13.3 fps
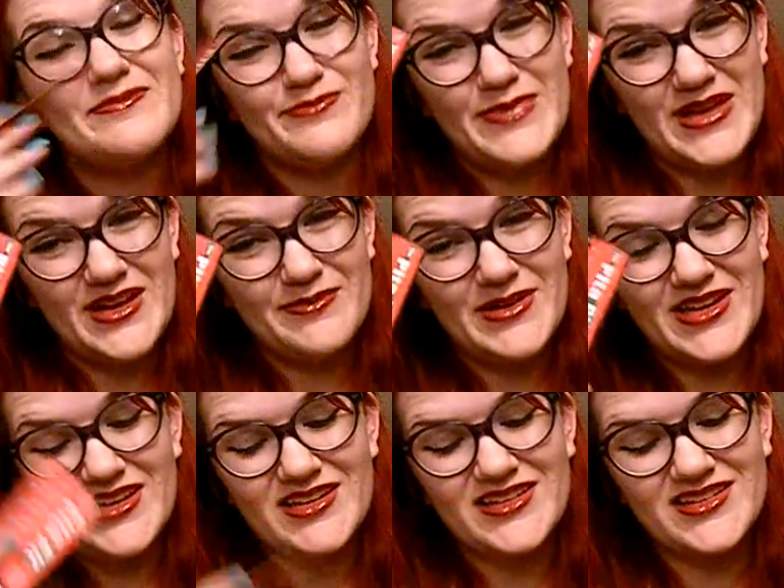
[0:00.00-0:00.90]
Pita
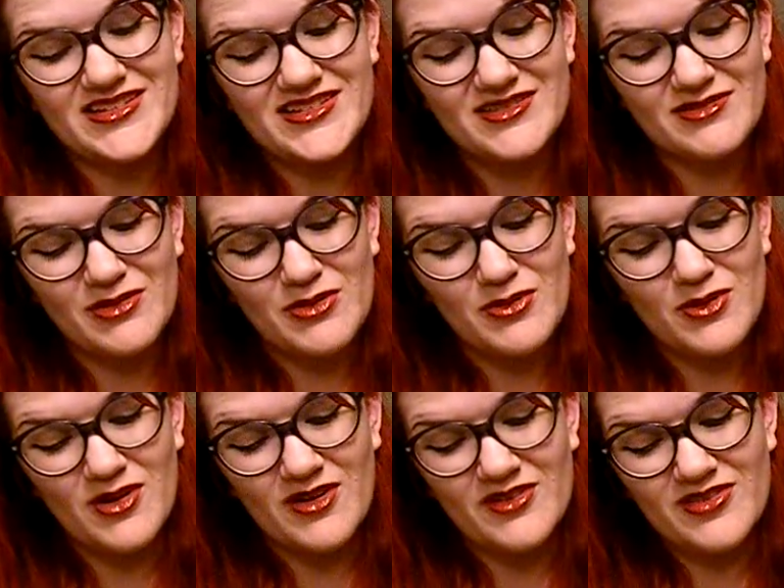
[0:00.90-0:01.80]
Pit
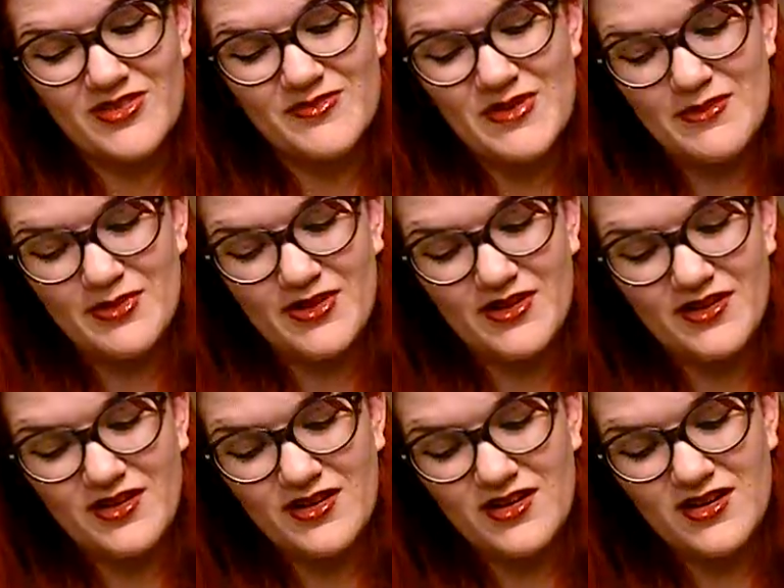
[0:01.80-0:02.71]
rewards member
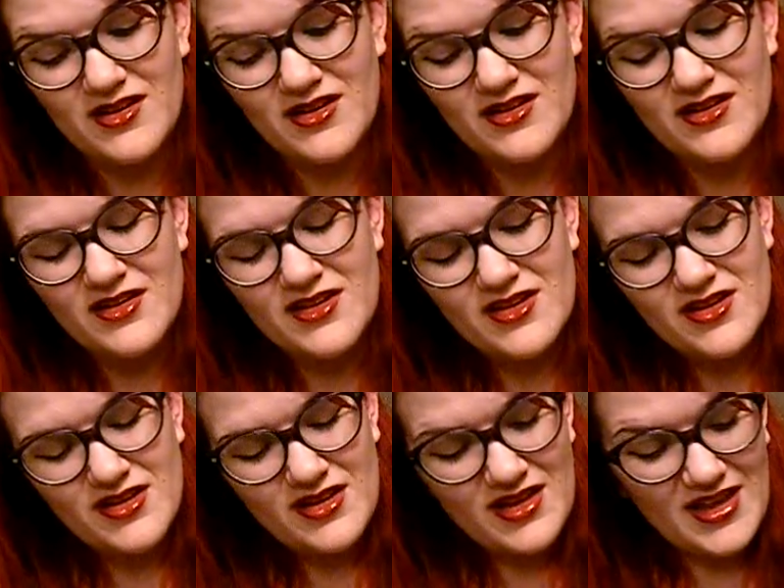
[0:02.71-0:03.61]
card,
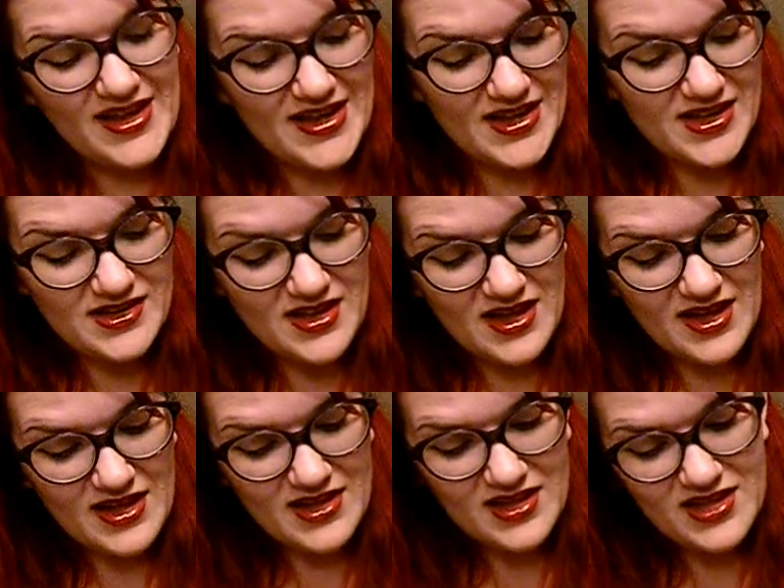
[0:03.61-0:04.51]
and
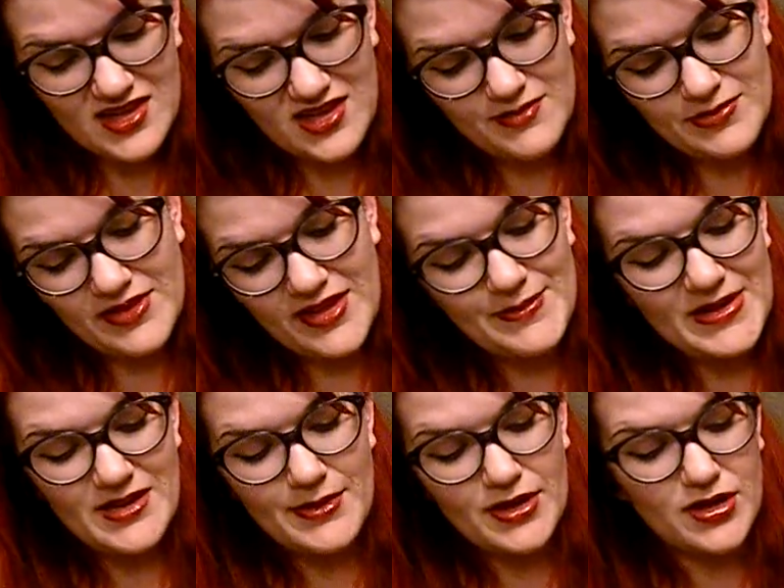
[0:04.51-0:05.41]
I keep like my
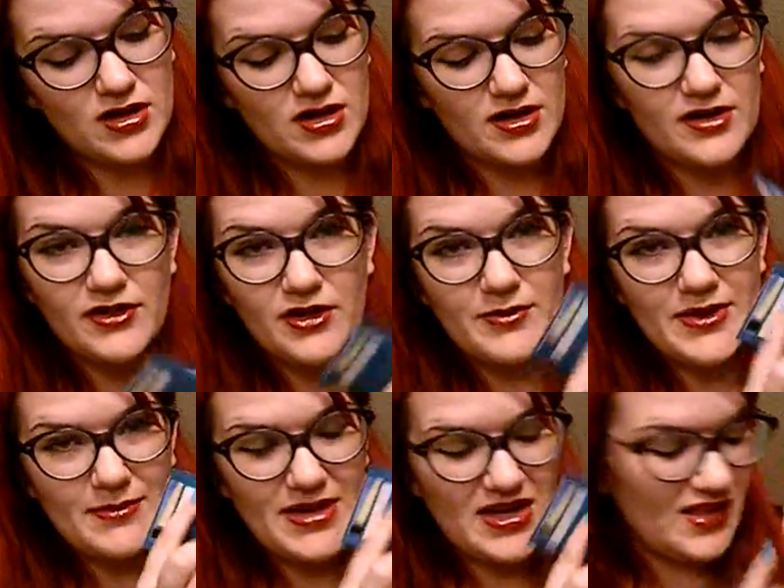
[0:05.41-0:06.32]
debit card and a little bit
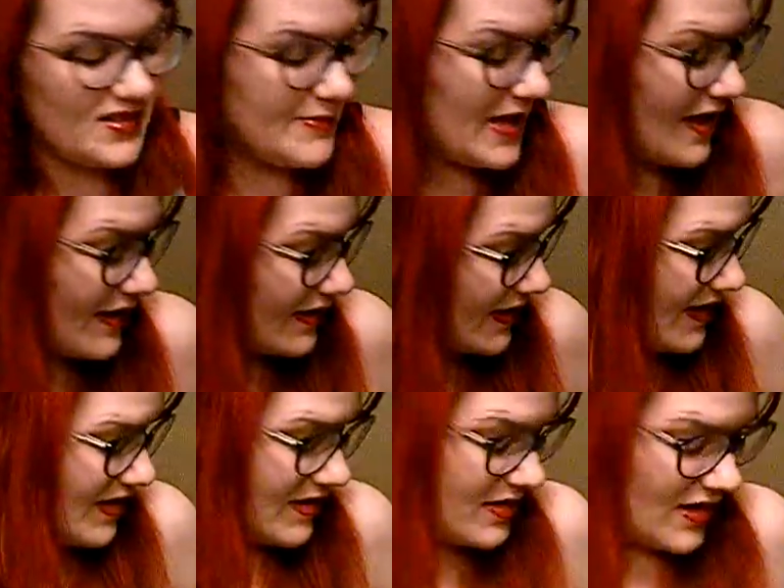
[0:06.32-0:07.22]
of money in the back.
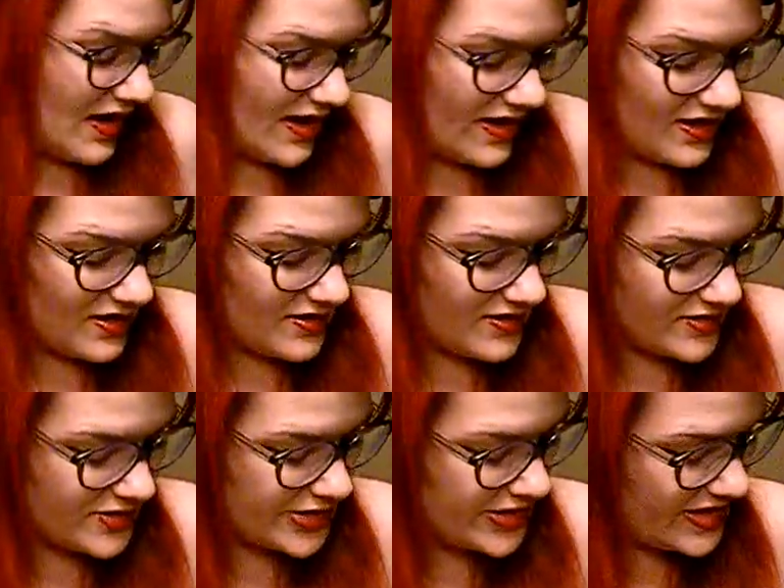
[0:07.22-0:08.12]
And I
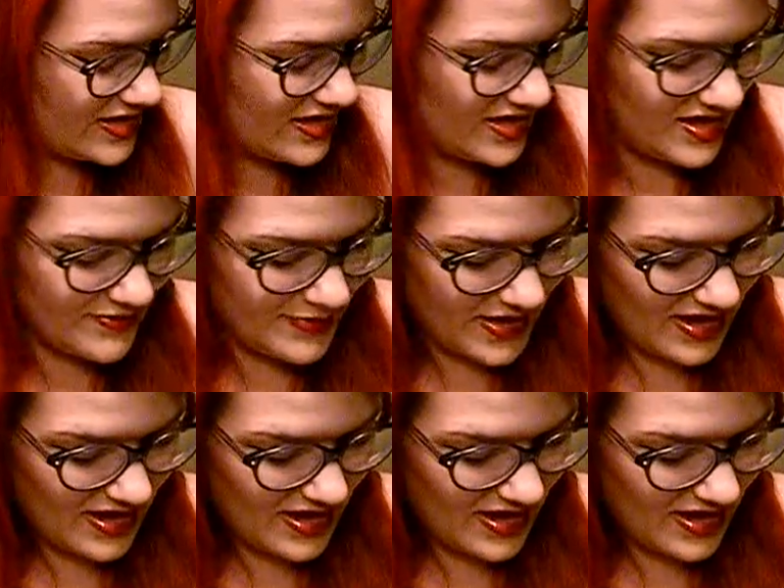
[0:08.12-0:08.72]
usually keep